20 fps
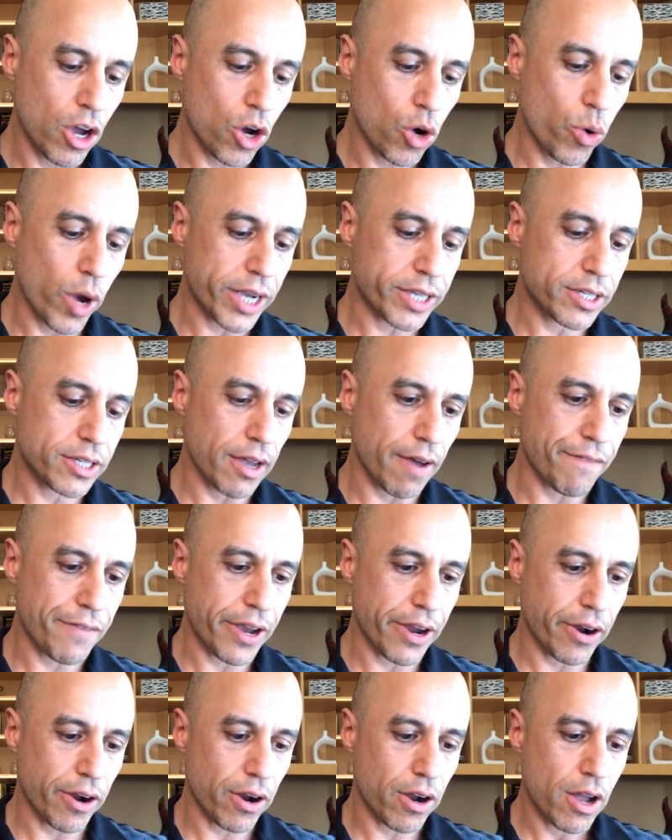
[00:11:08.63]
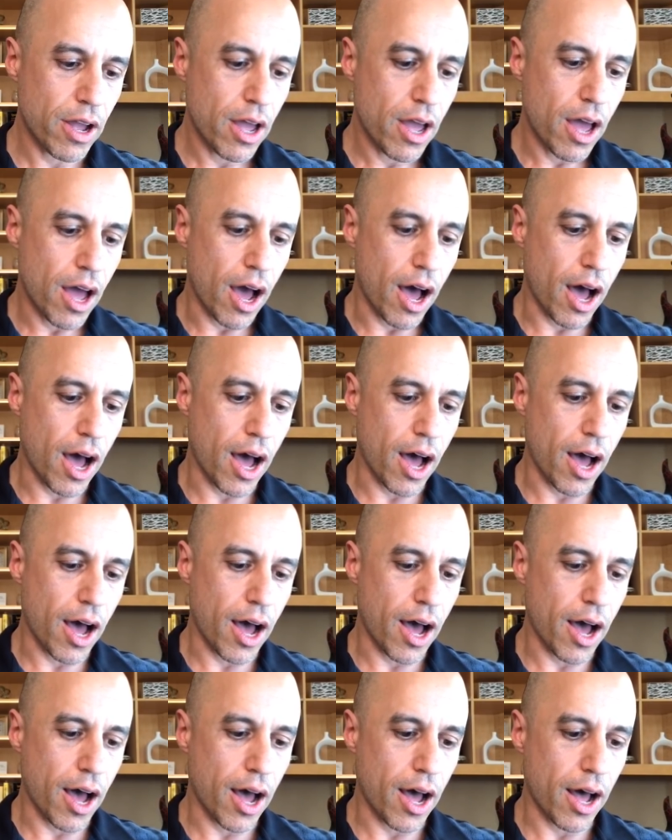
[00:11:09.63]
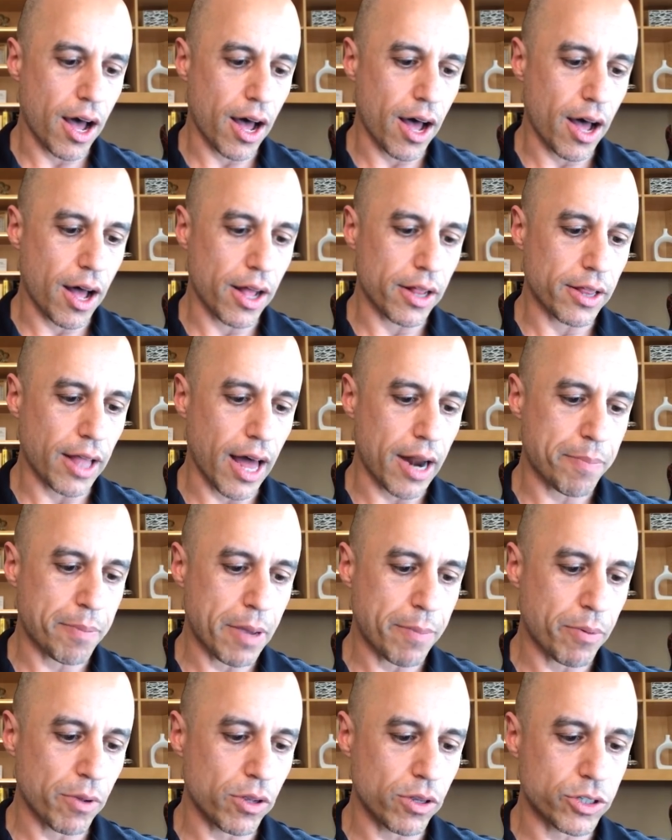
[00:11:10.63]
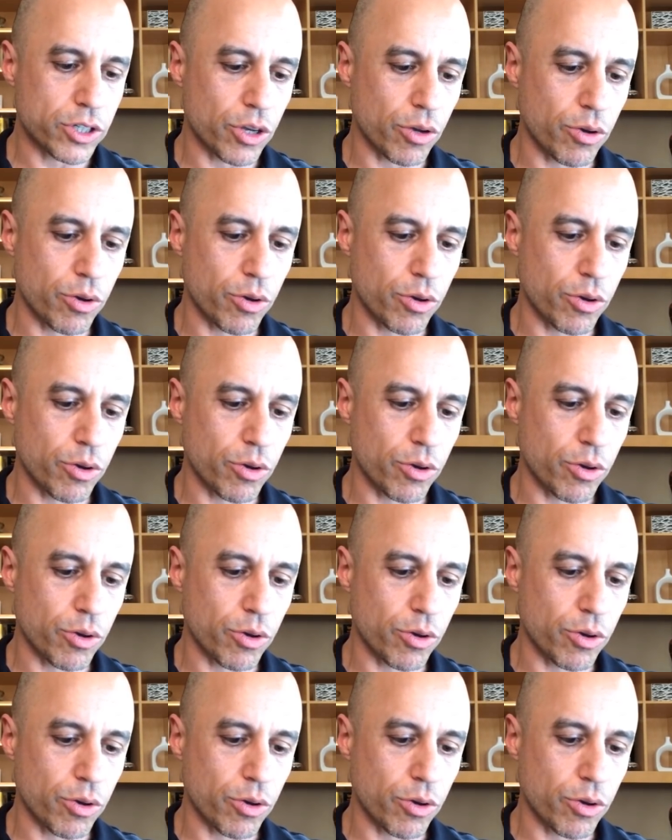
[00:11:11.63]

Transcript: quick stuff here. A lot of people,